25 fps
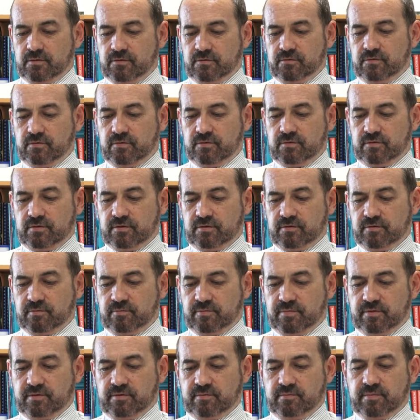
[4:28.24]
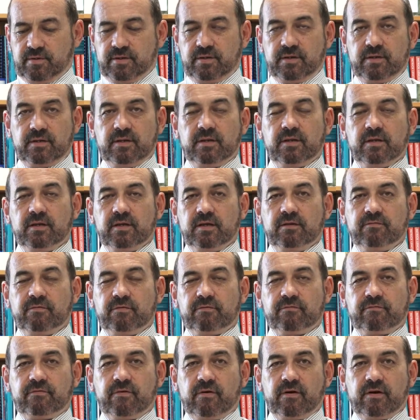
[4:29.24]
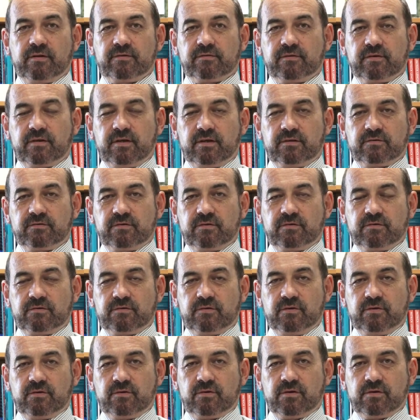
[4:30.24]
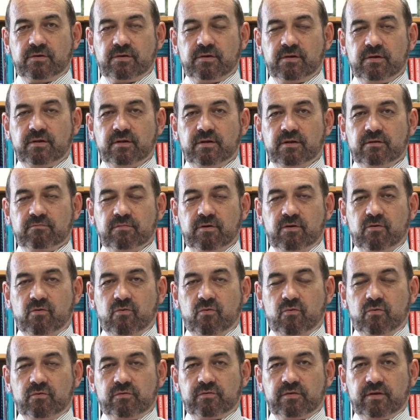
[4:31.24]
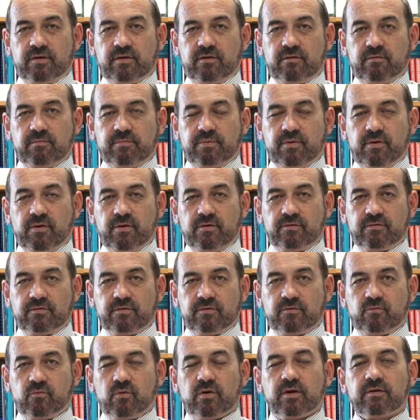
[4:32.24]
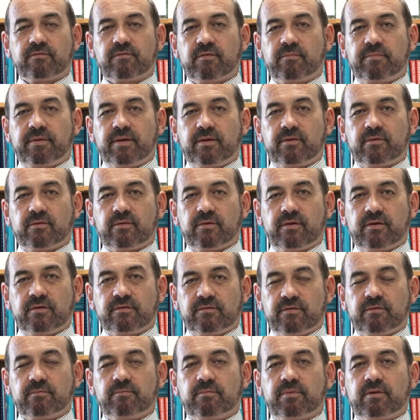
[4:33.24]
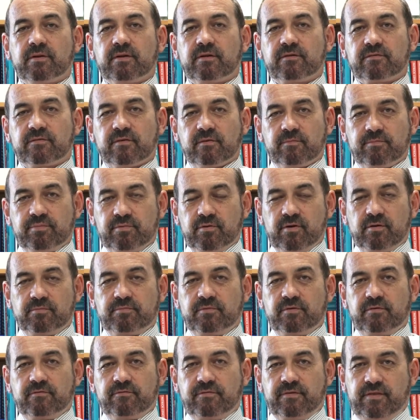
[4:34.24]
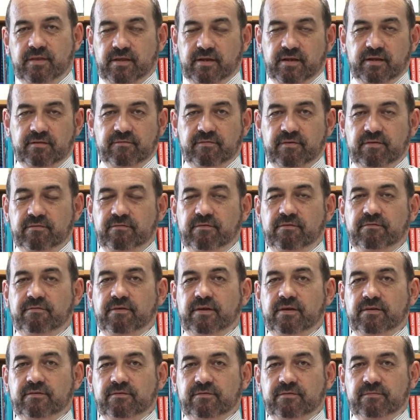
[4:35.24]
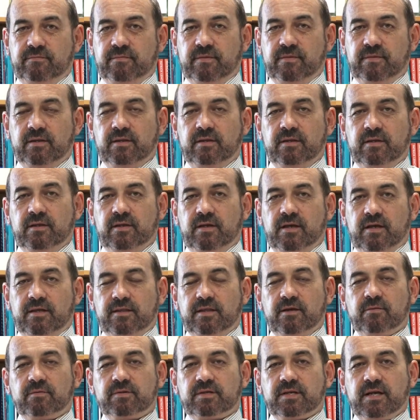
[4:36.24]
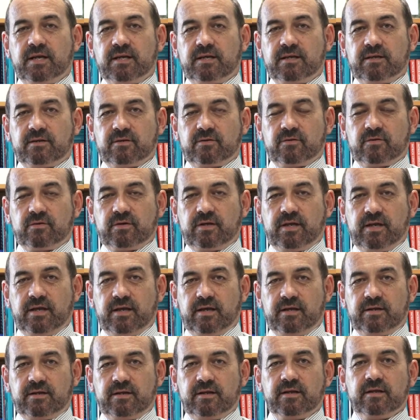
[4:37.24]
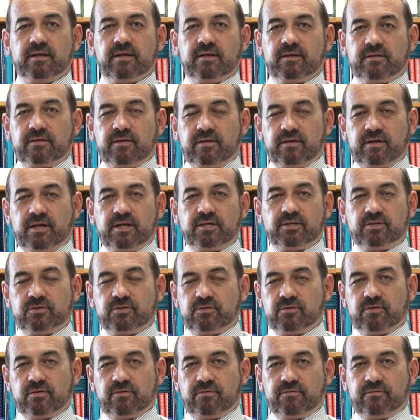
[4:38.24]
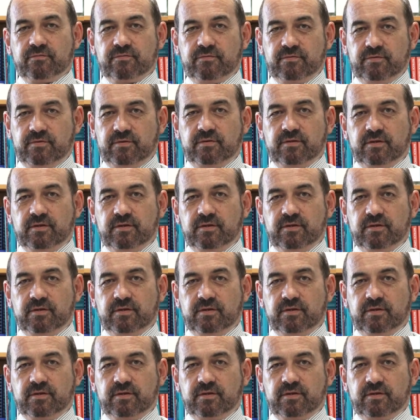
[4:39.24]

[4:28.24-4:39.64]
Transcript: The student disciplinary committee, if it finds against a student, records it and imposes whatever penalties it believes are appropriate for the level of offence. And they would take into account the nature of